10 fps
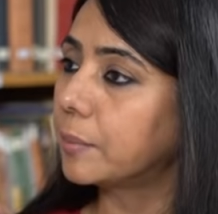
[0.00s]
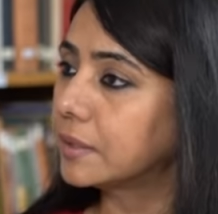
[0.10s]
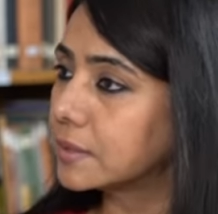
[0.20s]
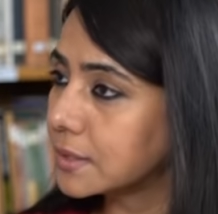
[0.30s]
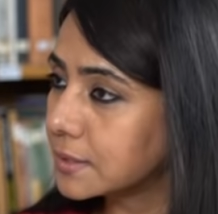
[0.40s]

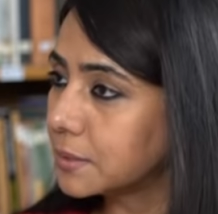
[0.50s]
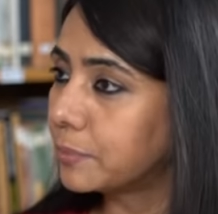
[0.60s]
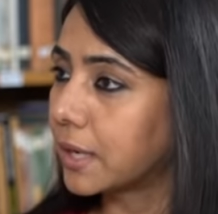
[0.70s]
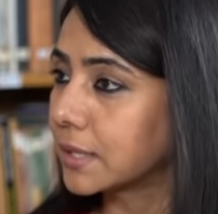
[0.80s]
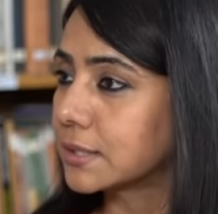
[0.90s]
madrasas in
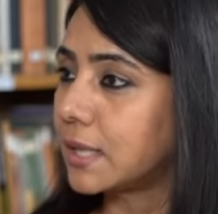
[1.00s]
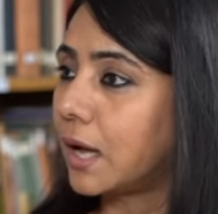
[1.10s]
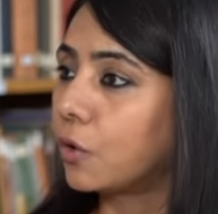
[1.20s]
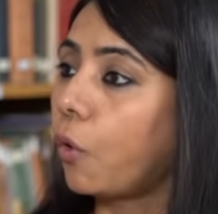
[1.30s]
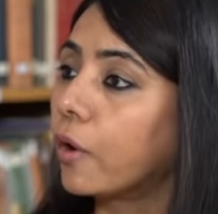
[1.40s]

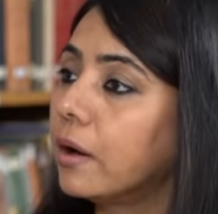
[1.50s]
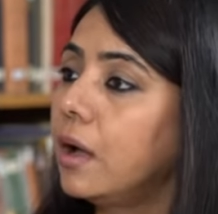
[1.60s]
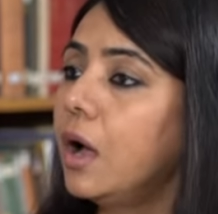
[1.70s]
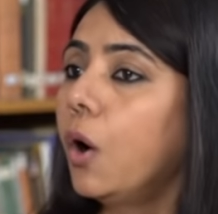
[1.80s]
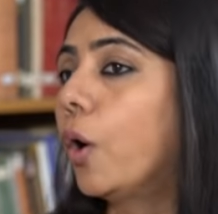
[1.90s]
Pakistan.
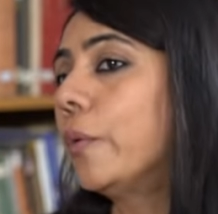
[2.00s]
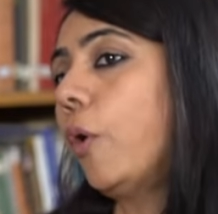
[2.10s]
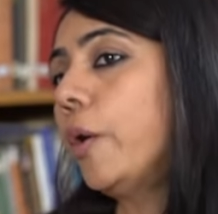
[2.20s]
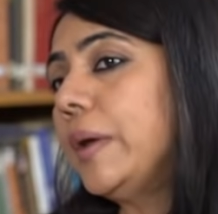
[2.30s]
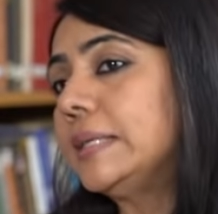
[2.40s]

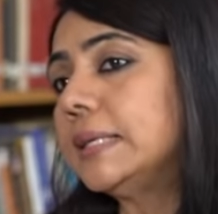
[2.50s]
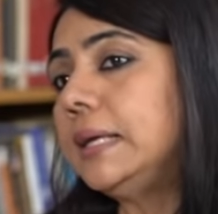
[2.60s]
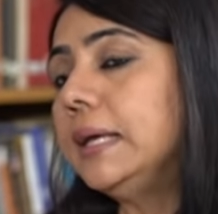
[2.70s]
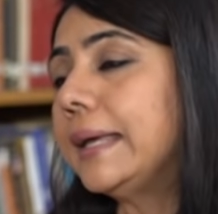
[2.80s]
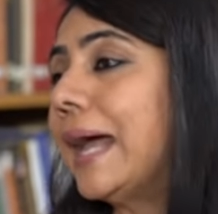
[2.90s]
Or
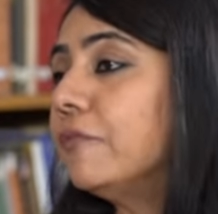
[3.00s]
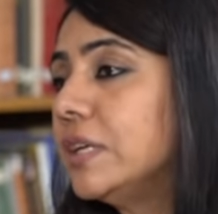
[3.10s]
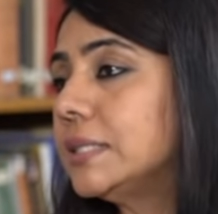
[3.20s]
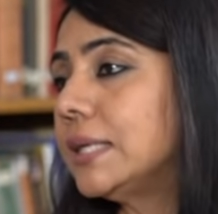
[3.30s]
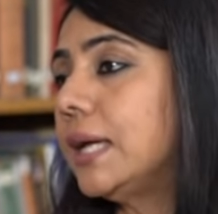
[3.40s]
basically, can
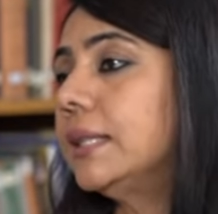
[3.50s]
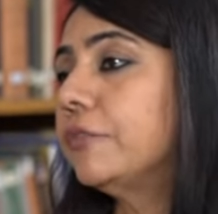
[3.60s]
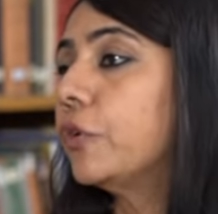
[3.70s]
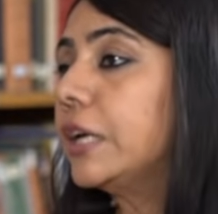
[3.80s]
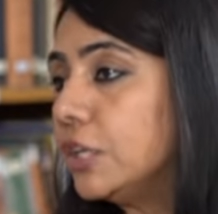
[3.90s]
we say that
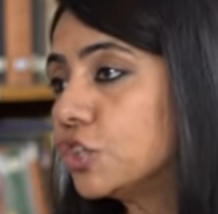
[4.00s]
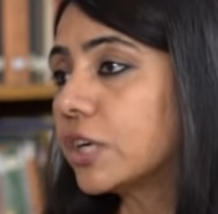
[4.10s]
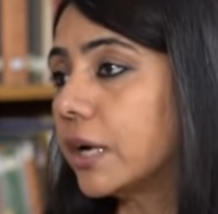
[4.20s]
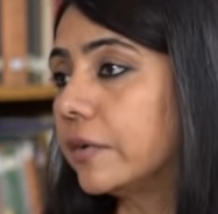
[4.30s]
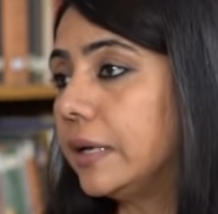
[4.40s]
for each
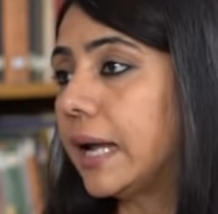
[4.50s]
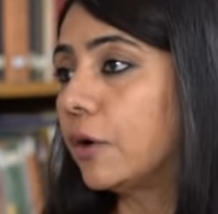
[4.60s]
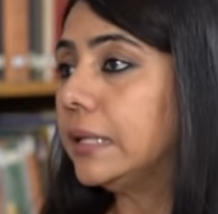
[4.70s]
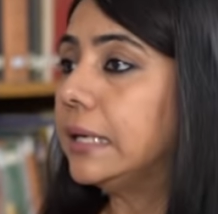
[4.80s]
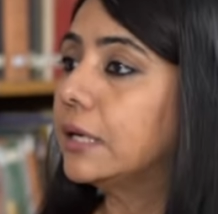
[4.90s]
country now,
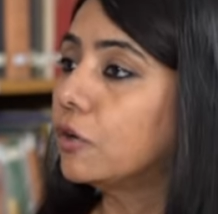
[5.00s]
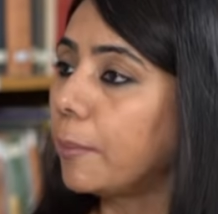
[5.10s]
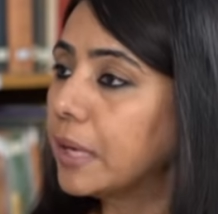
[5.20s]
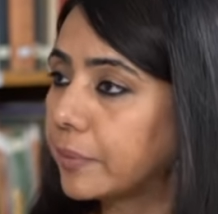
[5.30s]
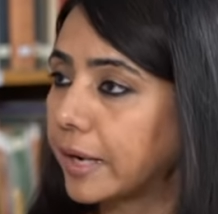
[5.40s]
the
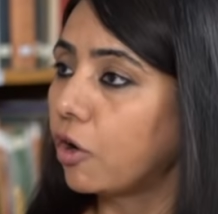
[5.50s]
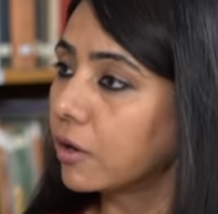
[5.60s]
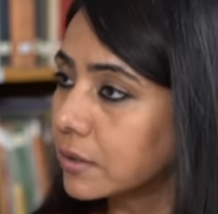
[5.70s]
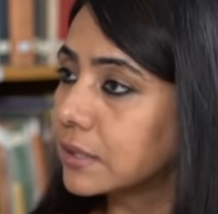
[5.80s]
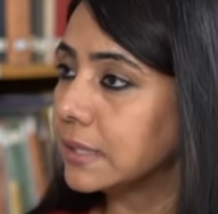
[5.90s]
economic
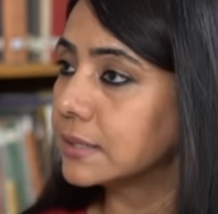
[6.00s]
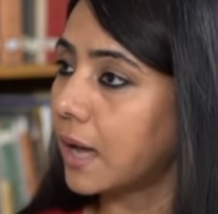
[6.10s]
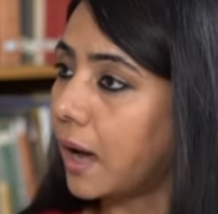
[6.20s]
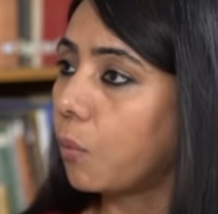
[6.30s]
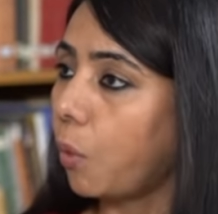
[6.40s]
priorities
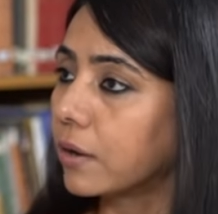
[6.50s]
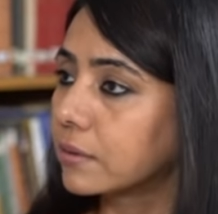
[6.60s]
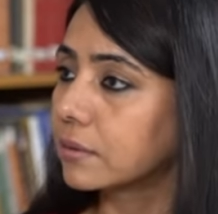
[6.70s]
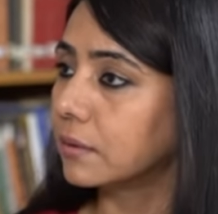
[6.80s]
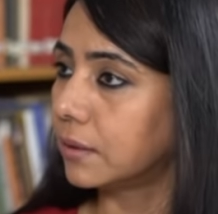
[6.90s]
are
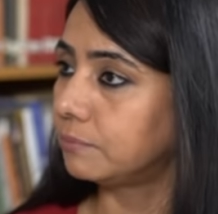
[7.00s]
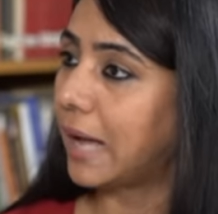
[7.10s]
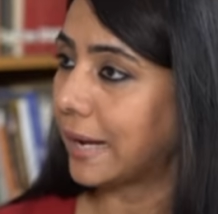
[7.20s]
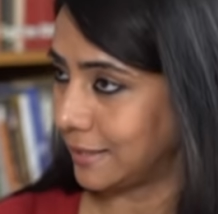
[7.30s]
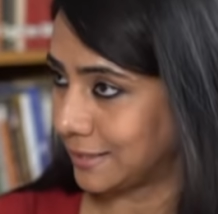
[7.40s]
what
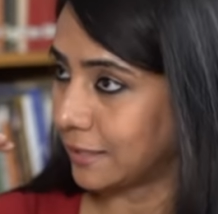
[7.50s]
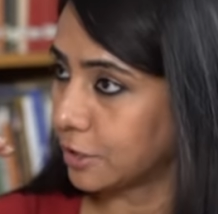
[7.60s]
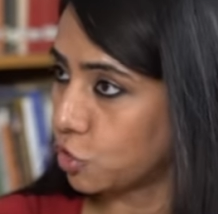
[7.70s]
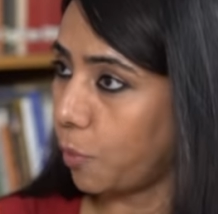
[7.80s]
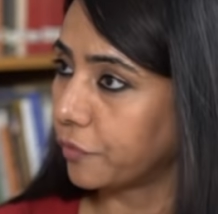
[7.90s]
is at the
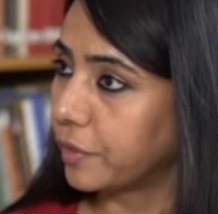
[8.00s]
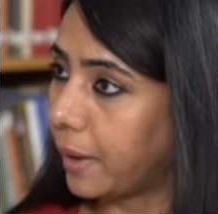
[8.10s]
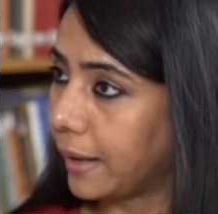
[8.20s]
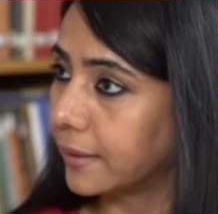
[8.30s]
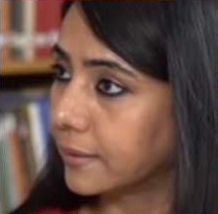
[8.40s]
top of the
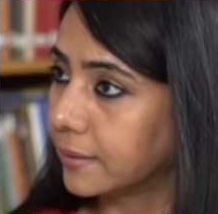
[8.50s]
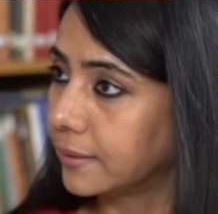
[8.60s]
mind?